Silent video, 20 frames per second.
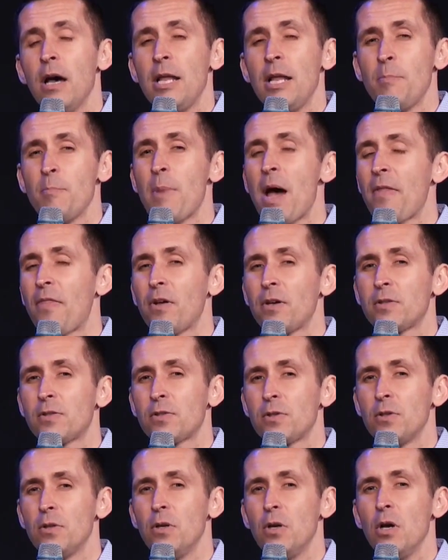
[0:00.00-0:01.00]
and
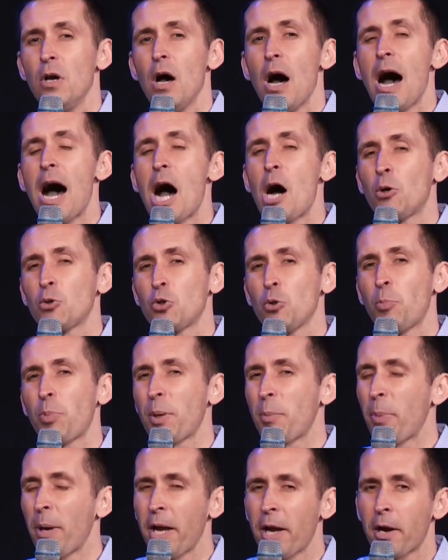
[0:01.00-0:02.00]
methods how to
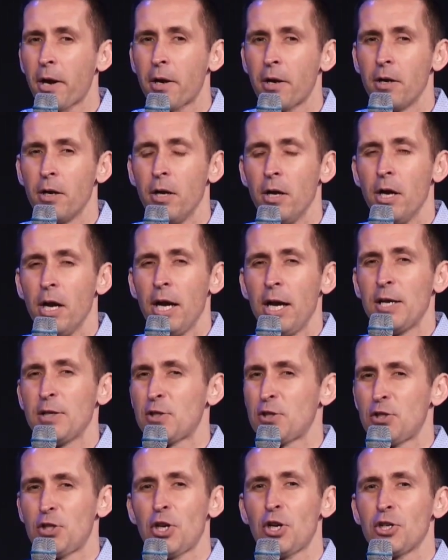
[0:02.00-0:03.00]
prepare
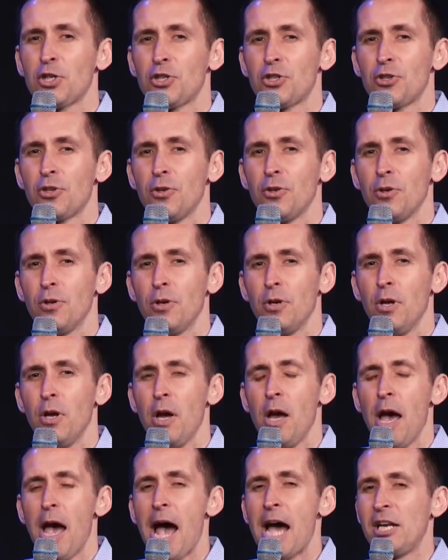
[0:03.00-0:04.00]
His church.
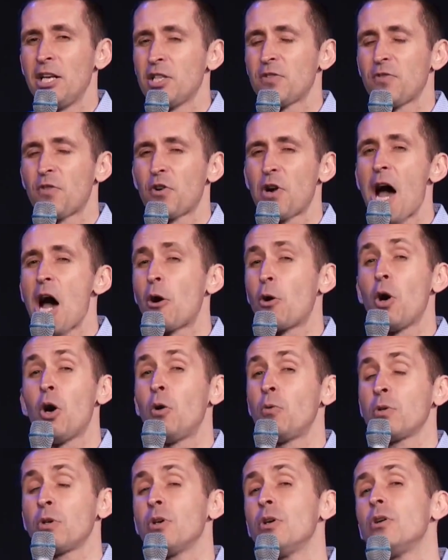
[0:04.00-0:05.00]
And it's for our
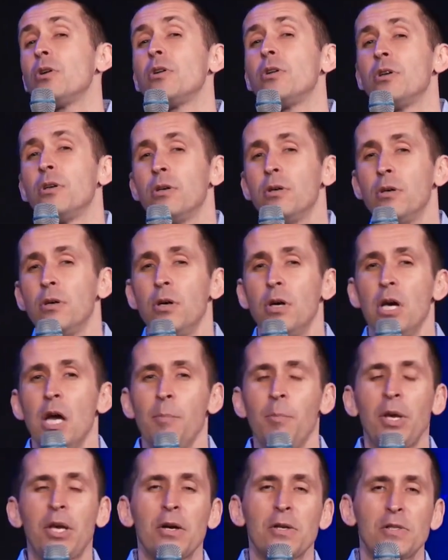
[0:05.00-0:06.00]
own good,
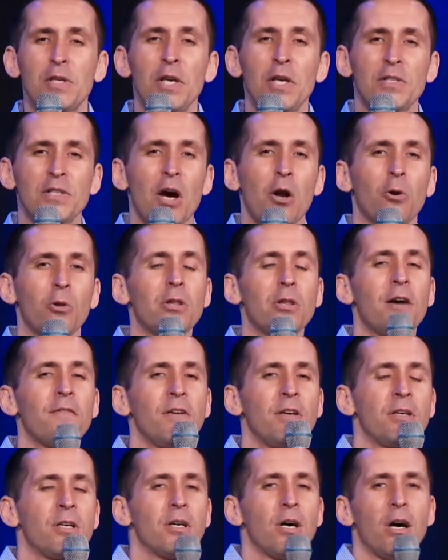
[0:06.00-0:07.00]
because He is our
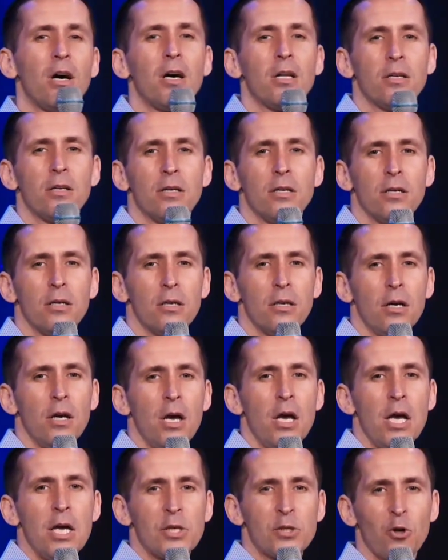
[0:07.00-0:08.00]
loving God.
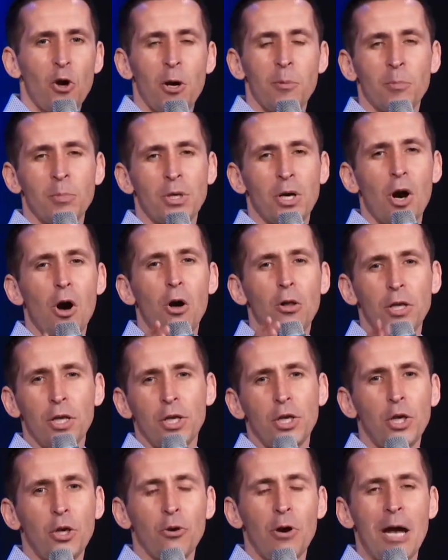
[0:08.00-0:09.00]
So I'm
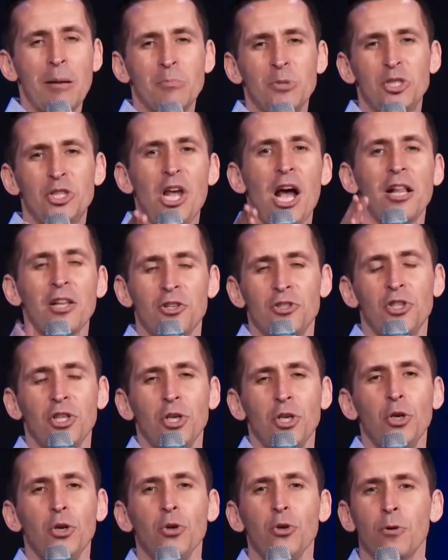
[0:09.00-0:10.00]
calling you, I'm
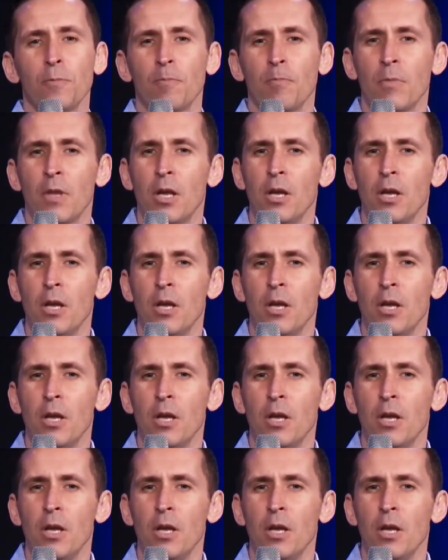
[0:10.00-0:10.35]
challenging you,